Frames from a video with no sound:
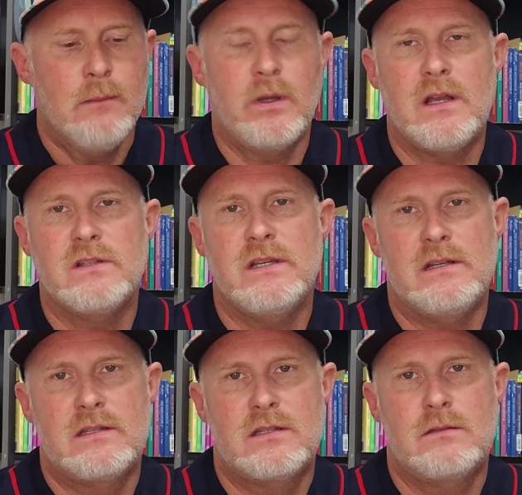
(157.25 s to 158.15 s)
Because
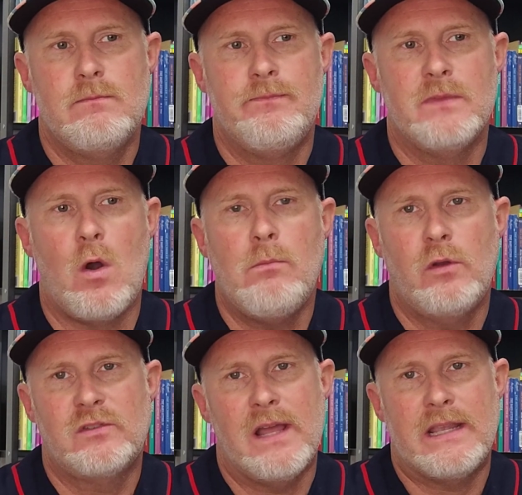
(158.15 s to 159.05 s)
it's
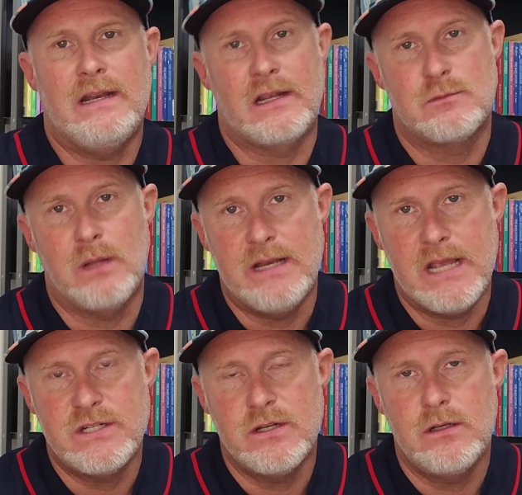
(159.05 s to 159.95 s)
almost like an
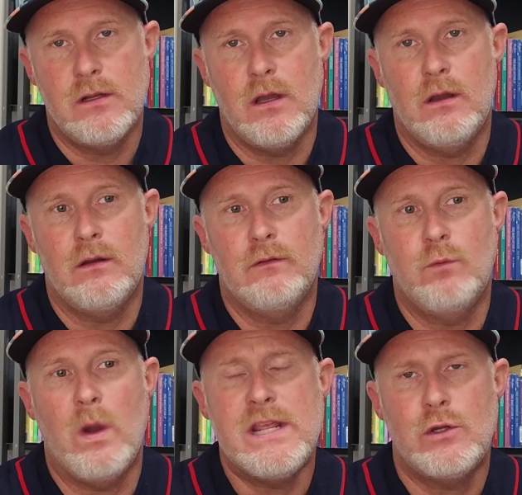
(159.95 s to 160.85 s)
explanation
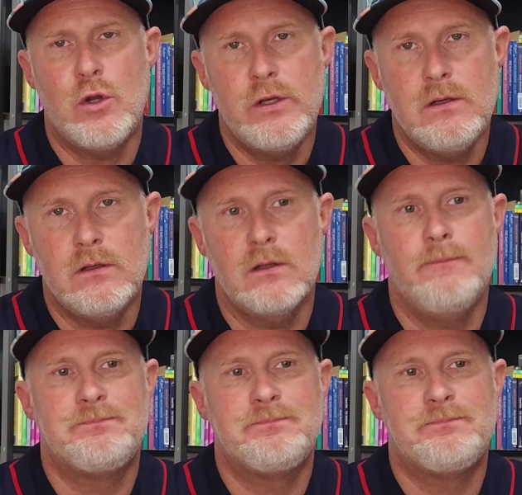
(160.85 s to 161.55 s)
of what he couldn't